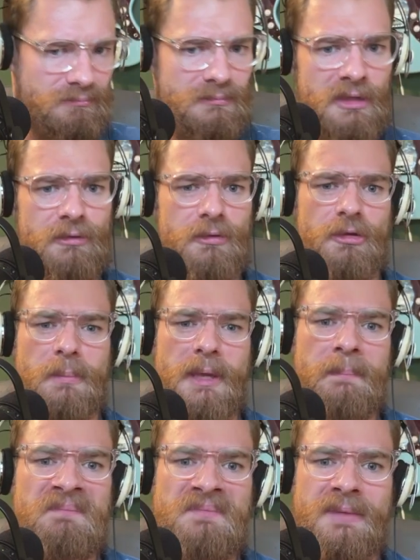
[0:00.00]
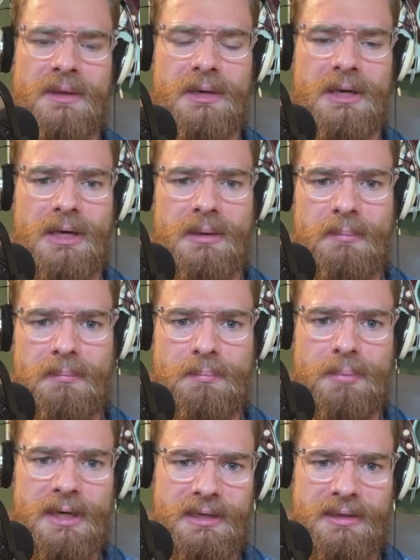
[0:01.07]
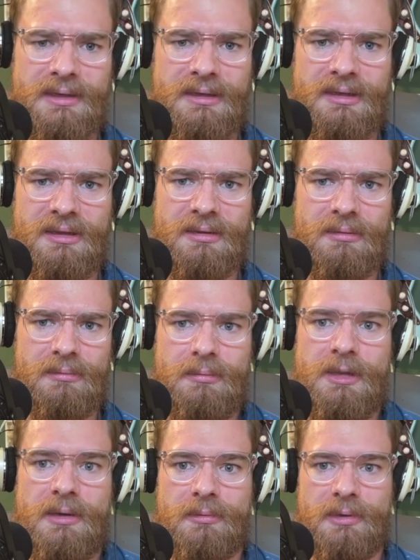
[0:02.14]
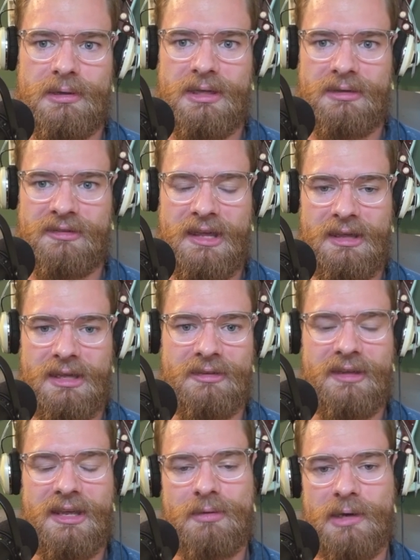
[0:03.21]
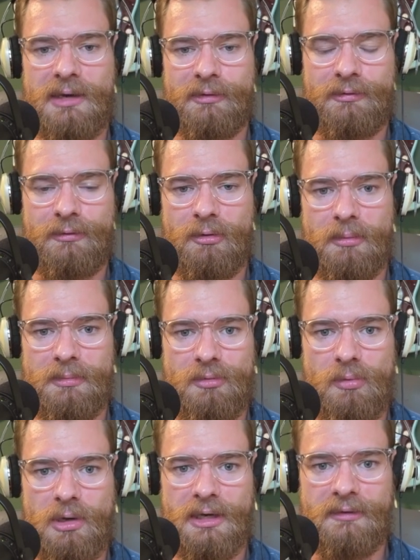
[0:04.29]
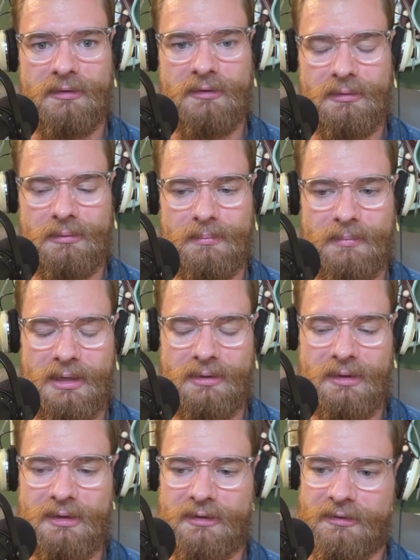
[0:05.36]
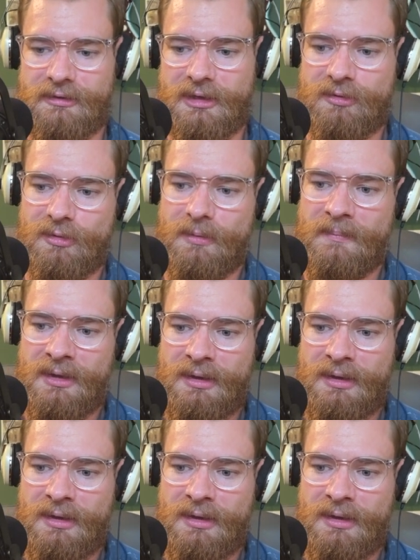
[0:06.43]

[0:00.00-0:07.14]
Excuse me. Um, but yeah, really, t- it can take whatever form you want it to, and I think that's essential.